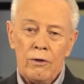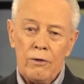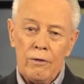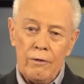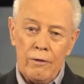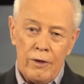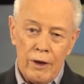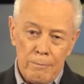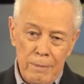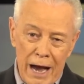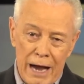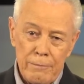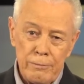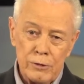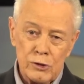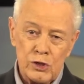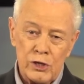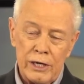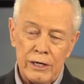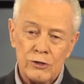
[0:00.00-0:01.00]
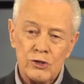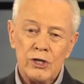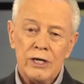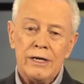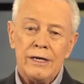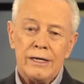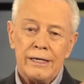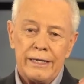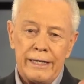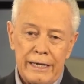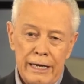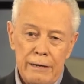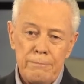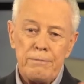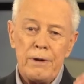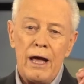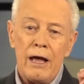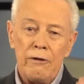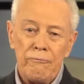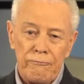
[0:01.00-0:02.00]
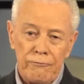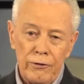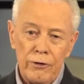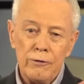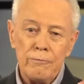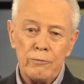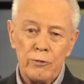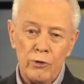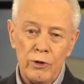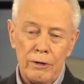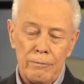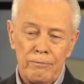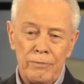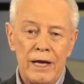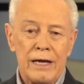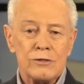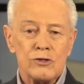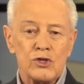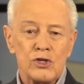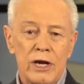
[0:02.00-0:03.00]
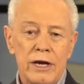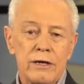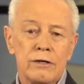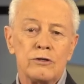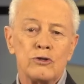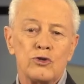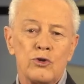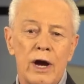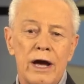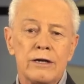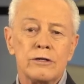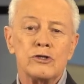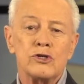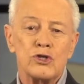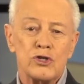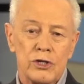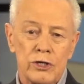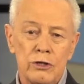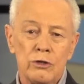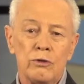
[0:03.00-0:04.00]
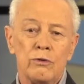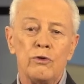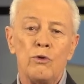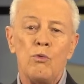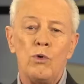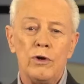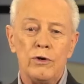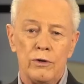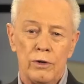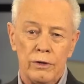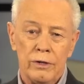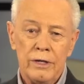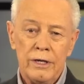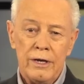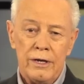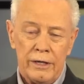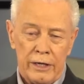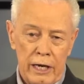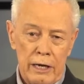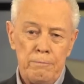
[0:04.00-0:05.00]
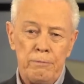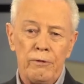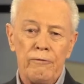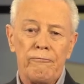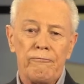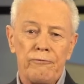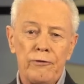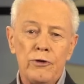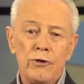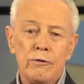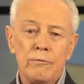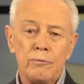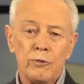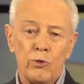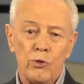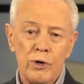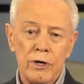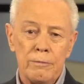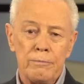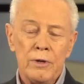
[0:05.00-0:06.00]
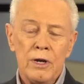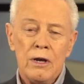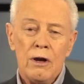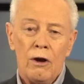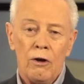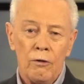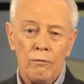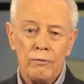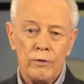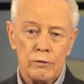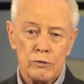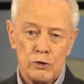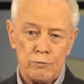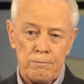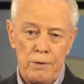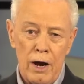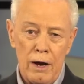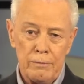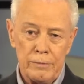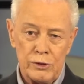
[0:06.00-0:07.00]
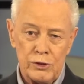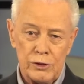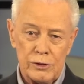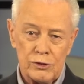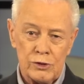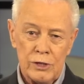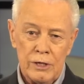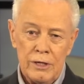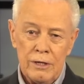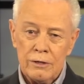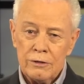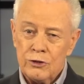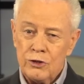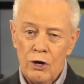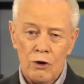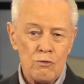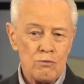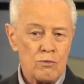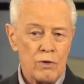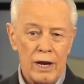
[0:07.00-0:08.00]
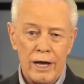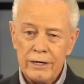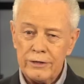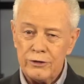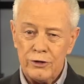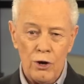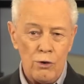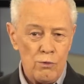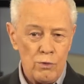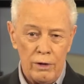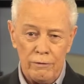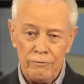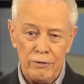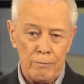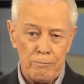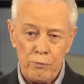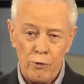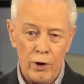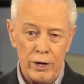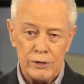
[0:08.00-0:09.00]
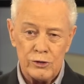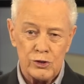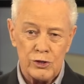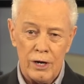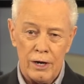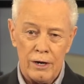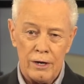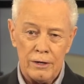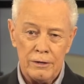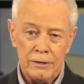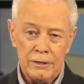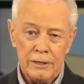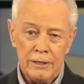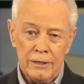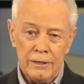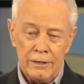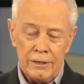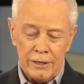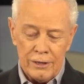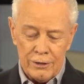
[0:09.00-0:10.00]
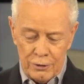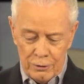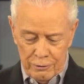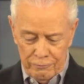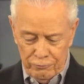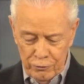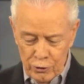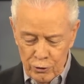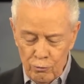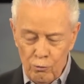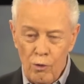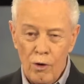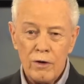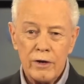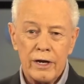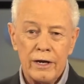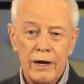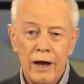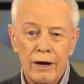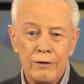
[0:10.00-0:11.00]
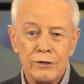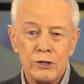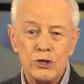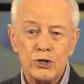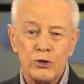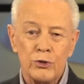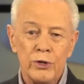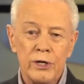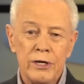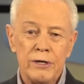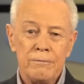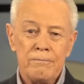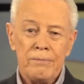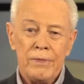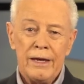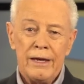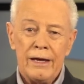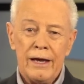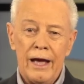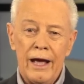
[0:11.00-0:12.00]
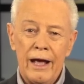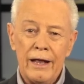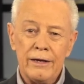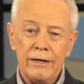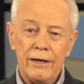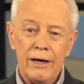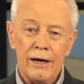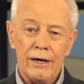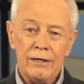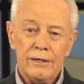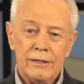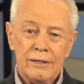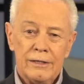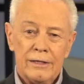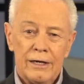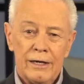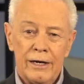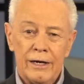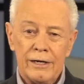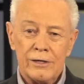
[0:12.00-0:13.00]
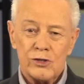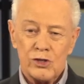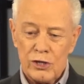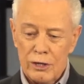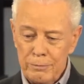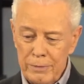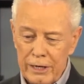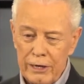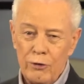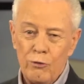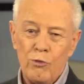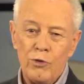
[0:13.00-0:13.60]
the Bible says, keep a firm grip. That's Satan trying to steal the word. Keep a firm grip on those promises. Don't let go of them, praise God. You know, if you're walking down the street and uh, uh, somebody